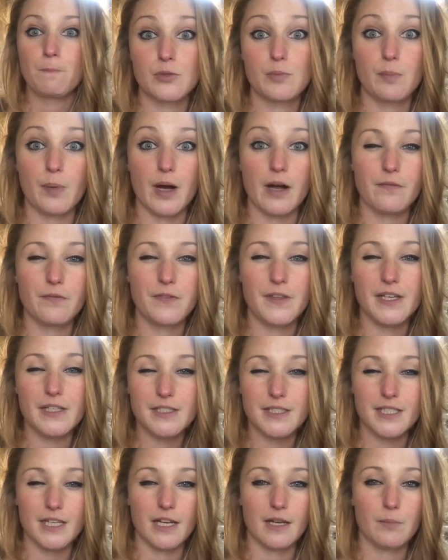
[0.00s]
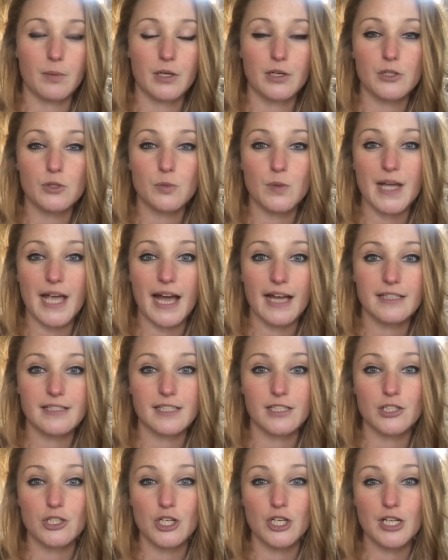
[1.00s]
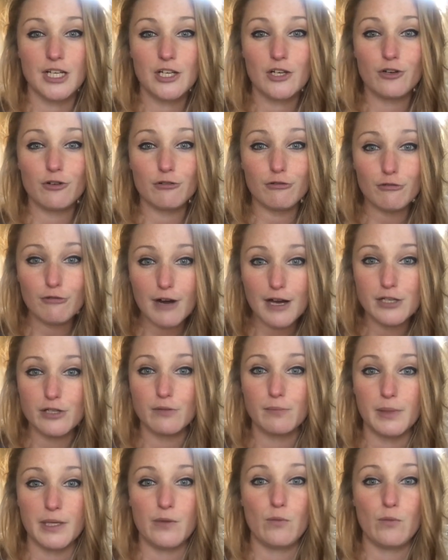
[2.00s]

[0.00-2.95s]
But this year, because we had such an incredibly